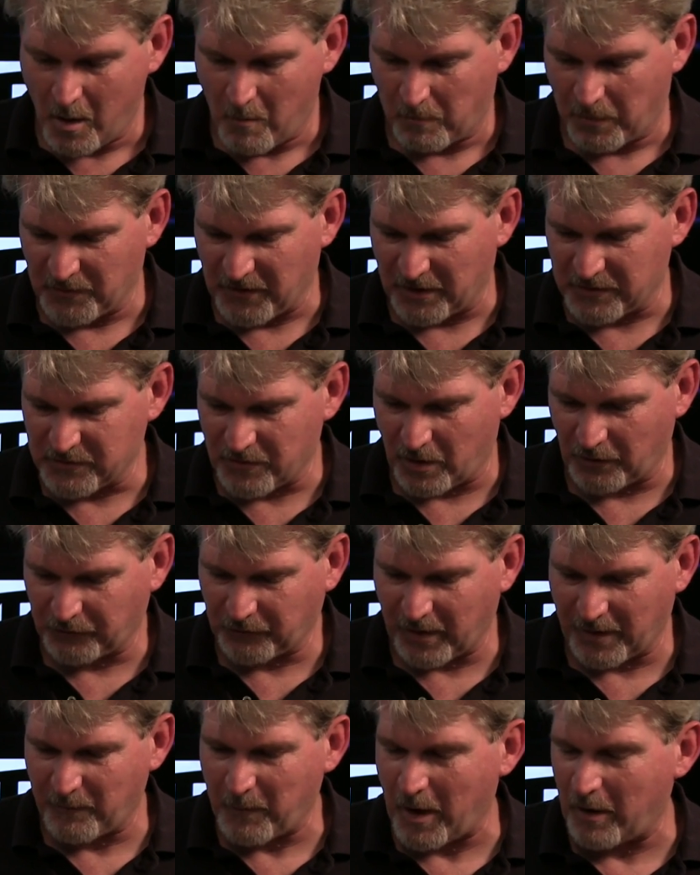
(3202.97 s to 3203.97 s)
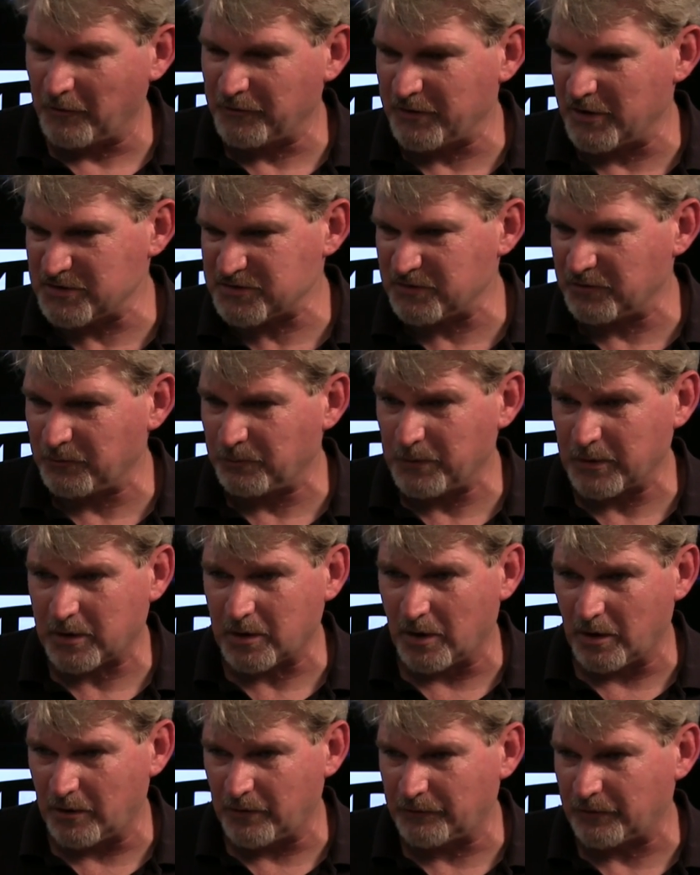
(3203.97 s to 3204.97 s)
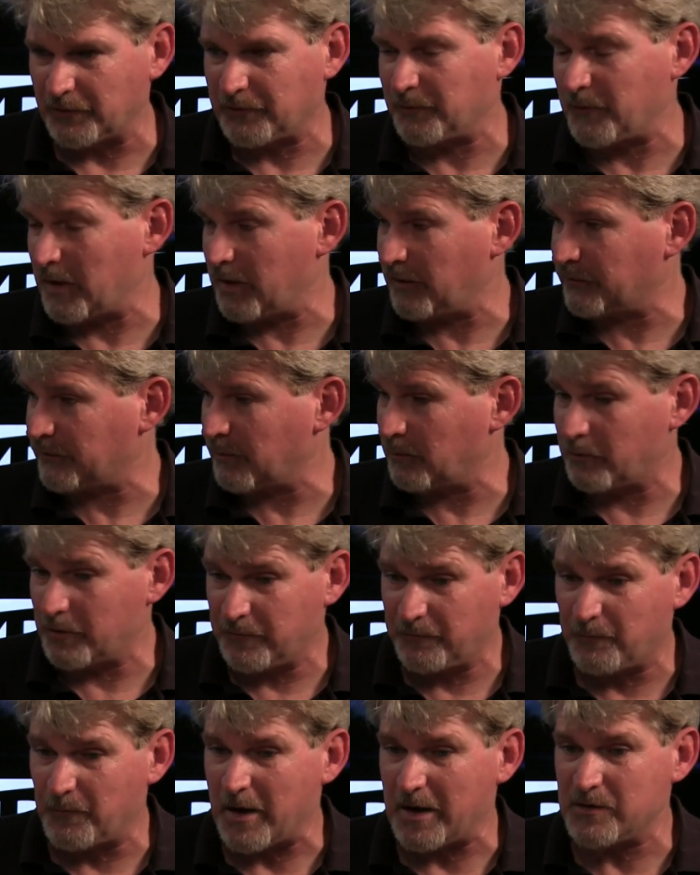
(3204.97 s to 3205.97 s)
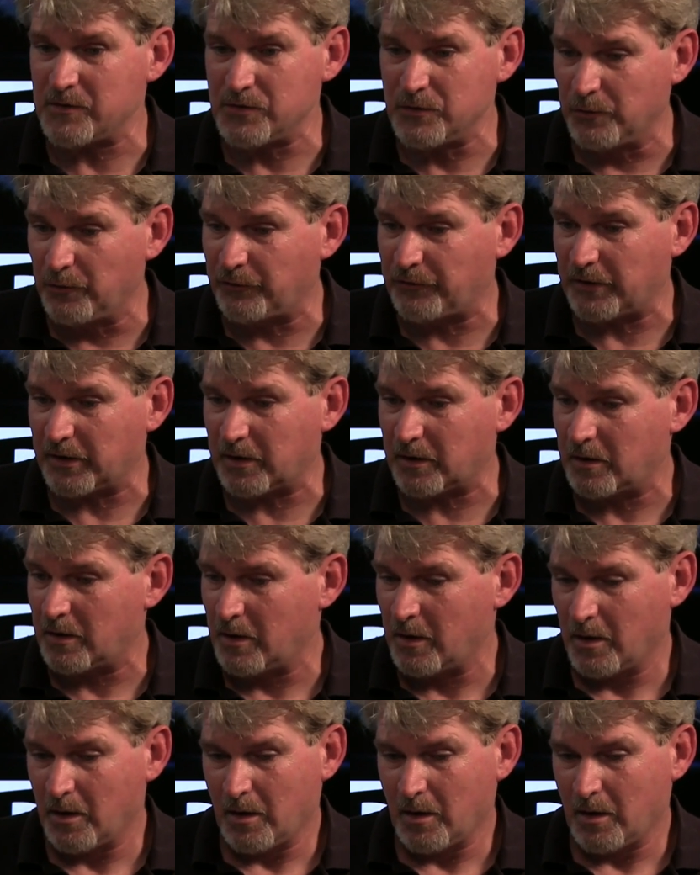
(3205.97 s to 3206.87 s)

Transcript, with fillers: But then you're also going to have politicians because, let's face it, we've been using,